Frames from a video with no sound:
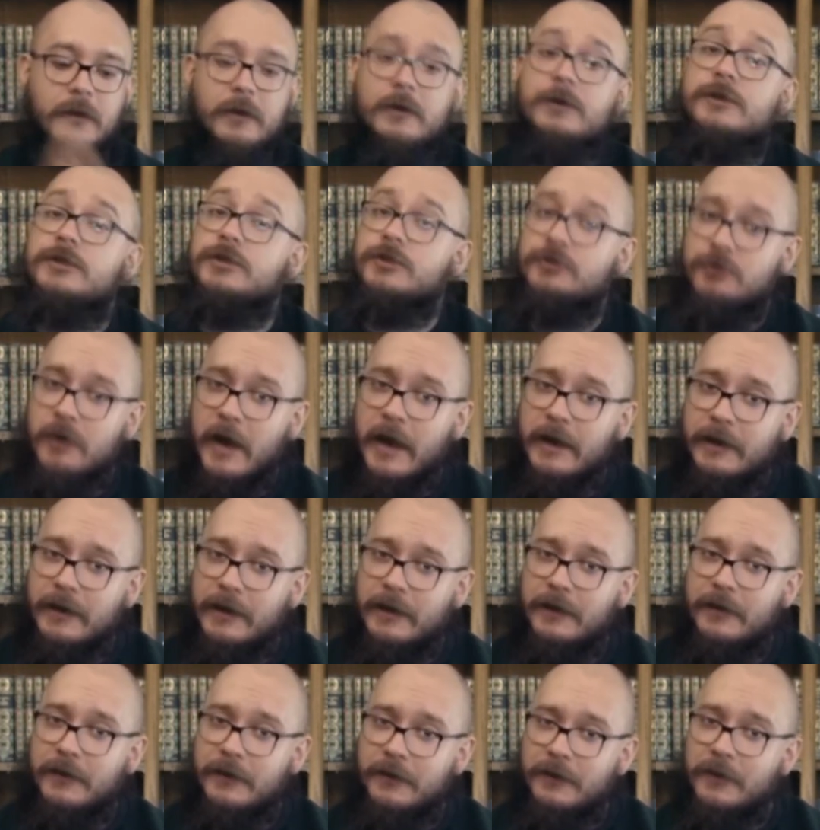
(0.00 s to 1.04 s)

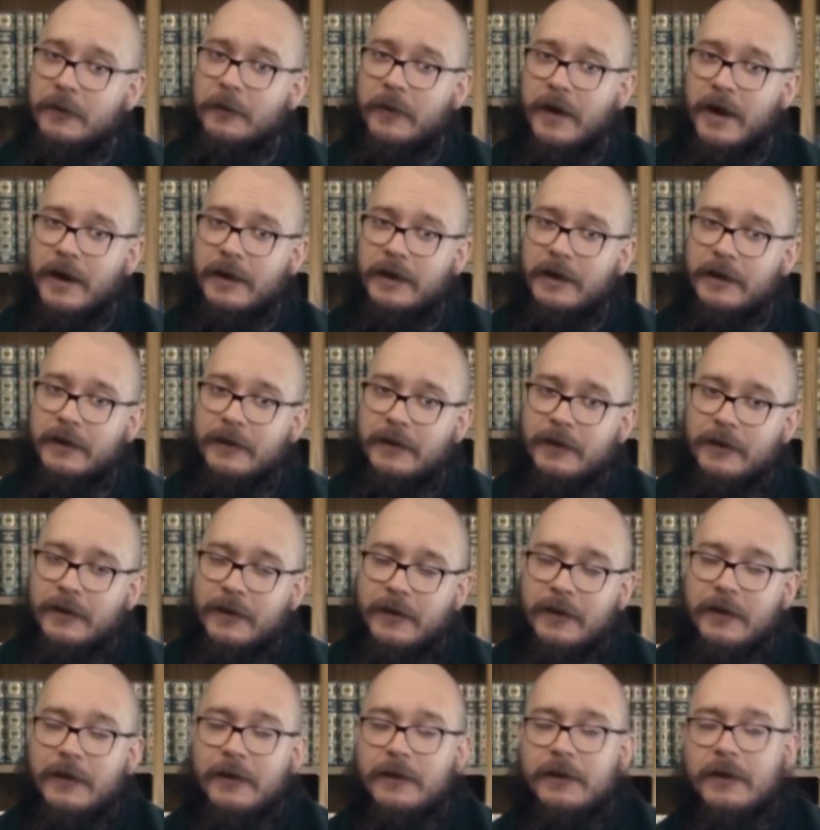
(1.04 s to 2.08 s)
striking the body.
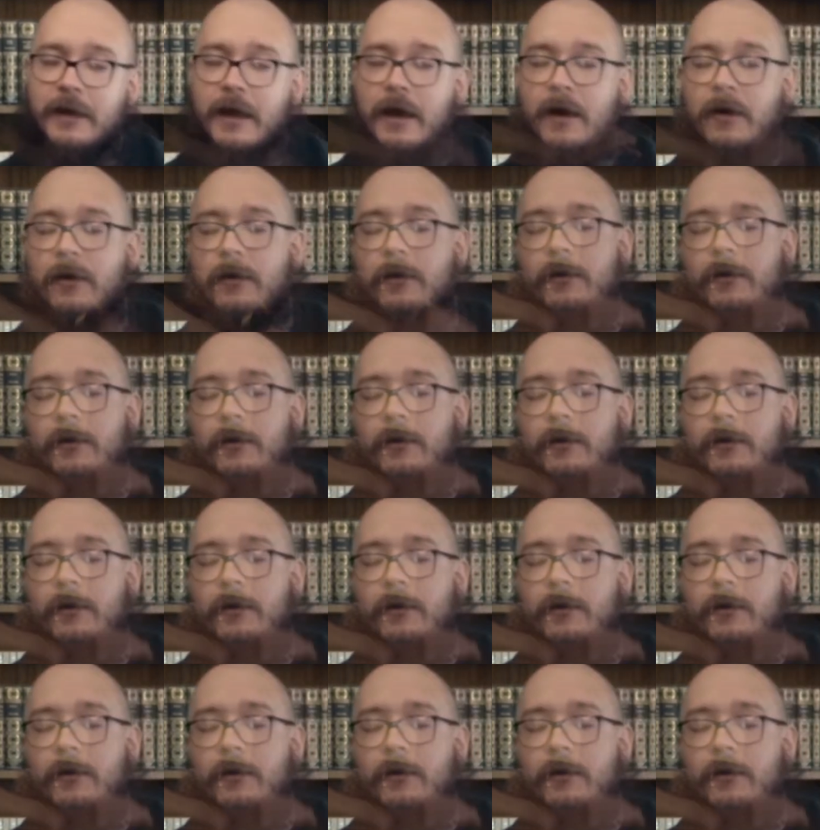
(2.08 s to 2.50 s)
Now,